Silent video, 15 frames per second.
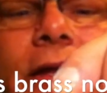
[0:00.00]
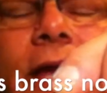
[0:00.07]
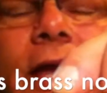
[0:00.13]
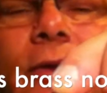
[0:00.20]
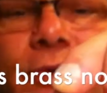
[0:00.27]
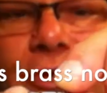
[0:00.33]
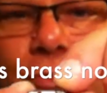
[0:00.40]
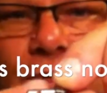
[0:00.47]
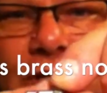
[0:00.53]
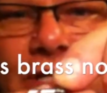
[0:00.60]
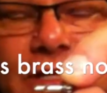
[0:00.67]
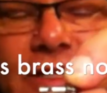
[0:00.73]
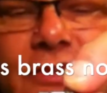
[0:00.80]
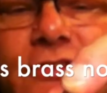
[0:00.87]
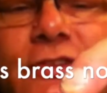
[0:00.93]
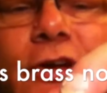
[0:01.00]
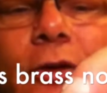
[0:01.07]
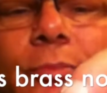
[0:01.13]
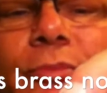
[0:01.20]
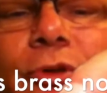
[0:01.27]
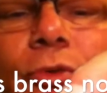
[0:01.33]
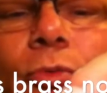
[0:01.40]
and when you heat this
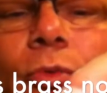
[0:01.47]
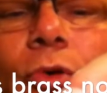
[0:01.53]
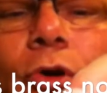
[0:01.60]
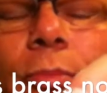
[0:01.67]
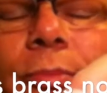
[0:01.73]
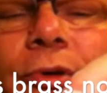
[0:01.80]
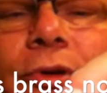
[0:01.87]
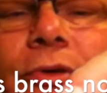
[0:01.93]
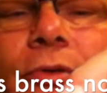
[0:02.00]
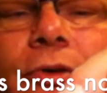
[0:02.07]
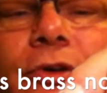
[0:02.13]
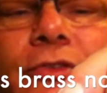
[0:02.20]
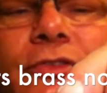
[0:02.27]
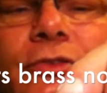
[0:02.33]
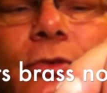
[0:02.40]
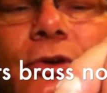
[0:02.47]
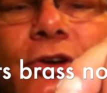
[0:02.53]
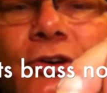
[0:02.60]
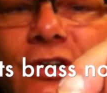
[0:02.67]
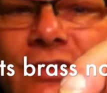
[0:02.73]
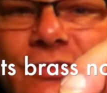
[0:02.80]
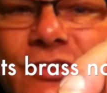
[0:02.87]
up, you'll warp it or distort it
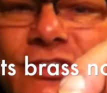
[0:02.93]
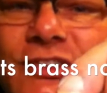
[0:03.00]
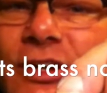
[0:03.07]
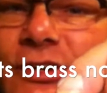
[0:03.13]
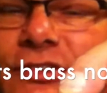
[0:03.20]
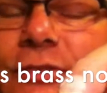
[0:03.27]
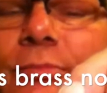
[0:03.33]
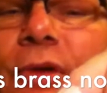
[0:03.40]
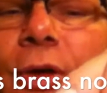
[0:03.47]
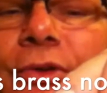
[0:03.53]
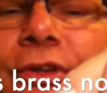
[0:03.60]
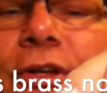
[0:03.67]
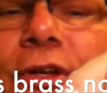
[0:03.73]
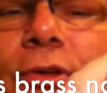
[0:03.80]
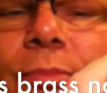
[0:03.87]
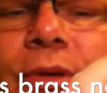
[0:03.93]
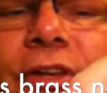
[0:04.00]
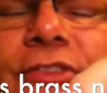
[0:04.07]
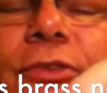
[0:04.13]
or even start to melt it a little bit,